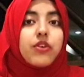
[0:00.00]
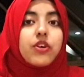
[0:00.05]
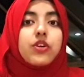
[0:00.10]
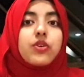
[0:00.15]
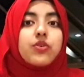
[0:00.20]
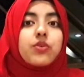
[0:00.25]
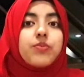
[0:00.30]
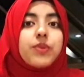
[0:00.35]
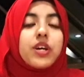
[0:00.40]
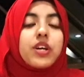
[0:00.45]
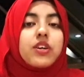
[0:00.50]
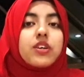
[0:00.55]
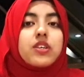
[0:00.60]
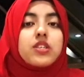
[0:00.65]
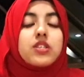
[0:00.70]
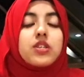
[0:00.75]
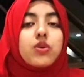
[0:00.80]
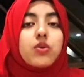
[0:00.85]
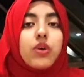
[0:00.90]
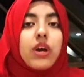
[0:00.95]
you
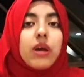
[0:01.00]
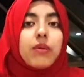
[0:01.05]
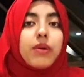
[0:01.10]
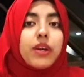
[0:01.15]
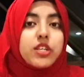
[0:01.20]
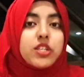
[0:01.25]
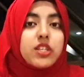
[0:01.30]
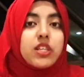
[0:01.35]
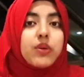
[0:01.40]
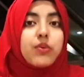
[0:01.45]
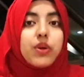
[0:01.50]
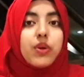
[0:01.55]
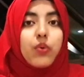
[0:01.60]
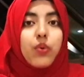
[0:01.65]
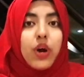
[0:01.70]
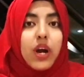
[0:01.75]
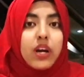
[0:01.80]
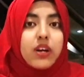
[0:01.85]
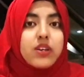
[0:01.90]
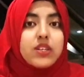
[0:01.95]
because UM actually
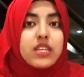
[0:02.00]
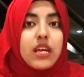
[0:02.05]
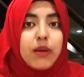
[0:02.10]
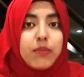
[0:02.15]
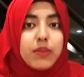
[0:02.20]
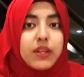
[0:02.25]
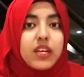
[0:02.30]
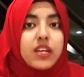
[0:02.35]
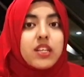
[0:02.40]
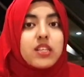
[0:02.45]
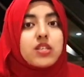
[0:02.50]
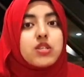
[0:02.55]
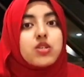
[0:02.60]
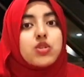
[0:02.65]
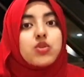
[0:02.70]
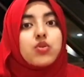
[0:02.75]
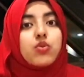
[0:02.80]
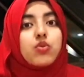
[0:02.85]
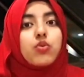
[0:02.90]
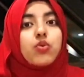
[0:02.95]
requires applicants
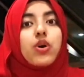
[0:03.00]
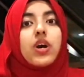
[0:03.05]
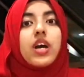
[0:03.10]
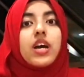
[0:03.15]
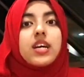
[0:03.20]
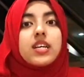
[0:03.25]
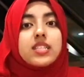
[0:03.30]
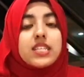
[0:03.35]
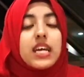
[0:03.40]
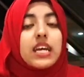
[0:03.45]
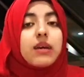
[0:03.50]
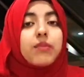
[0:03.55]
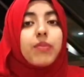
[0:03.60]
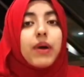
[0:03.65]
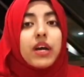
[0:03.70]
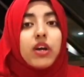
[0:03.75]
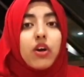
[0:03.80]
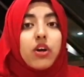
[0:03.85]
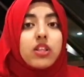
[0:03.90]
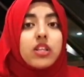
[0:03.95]
to take
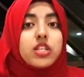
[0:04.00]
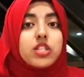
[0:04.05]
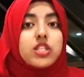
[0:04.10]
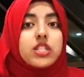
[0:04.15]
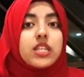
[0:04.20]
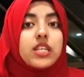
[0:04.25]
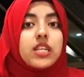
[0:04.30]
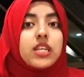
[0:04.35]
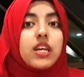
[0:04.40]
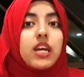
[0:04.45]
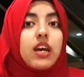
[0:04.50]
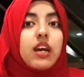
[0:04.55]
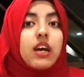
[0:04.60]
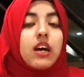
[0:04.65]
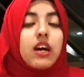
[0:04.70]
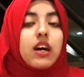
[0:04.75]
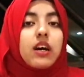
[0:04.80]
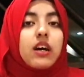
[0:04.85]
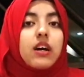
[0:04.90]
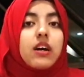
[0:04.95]
biology
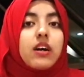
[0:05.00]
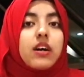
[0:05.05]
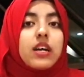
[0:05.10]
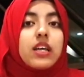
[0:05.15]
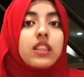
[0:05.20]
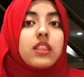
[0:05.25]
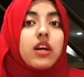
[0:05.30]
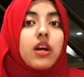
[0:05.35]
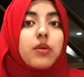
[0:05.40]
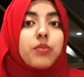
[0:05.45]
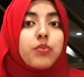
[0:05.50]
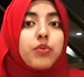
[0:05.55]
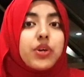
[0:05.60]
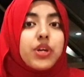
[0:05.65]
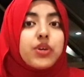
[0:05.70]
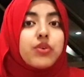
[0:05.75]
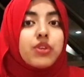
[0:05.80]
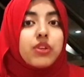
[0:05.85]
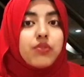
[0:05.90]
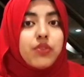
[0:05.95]
in their
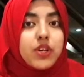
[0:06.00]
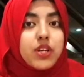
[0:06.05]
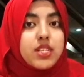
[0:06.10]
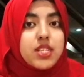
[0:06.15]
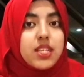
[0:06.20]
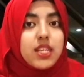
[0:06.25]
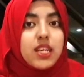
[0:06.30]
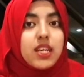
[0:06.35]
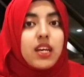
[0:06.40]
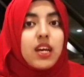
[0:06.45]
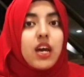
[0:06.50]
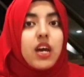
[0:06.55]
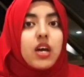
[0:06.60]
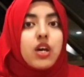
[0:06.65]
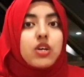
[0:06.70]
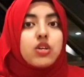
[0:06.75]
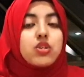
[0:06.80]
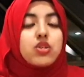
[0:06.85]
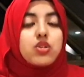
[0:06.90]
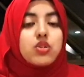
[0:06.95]
pre-university.
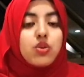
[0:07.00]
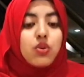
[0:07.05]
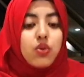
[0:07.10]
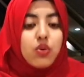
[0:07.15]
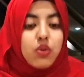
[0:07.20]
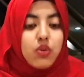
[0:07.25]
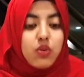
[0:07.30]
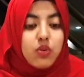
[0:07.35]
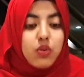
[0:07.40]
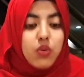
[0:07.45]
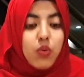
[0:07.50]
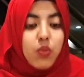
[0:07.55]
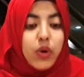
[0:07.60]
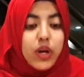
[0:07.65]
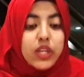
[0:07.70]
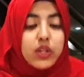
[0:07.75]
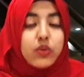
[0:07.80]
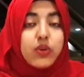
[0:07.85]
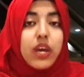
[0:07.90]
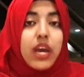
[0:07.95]
So
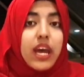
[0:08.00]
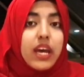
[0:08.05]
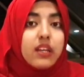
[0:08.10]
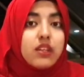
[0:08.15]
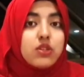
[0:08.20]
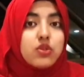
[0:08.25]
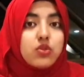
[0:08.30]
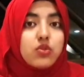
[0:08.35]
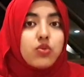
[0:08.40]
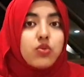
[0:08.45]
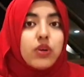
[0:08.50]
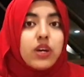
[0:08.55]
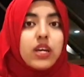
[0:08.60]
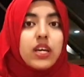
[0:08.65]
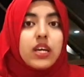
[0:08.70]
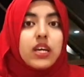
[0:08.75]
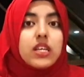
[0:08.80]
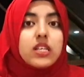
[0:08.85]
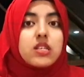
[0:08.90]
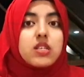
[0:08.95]
what you can do
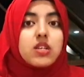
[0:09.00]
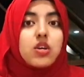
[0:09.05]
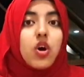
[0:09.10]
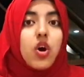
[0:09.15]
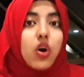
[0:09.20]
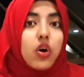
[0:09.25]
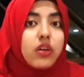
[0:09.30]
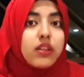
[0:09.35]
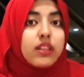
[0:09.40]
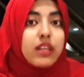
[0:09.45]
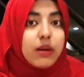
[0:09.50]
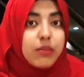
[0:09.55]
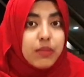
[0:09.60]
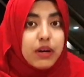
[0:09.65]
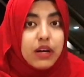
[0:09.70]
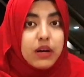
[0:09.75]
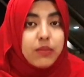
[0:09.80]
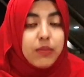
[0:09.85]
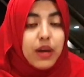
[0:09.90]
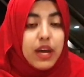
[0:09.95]
is call them
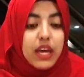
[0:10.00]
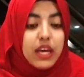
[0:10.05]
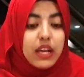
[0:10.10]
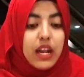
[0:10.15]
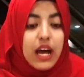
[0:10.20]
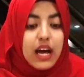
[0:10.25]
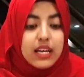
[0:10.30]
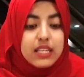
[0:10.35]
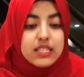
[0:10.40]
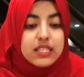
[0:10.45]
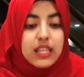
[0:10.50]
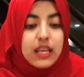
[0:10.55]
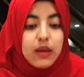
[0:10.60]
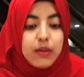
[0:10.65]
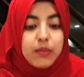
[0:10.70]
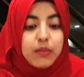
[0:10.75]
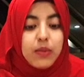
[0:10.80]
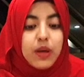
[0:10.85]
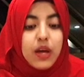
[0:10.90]
up and ask them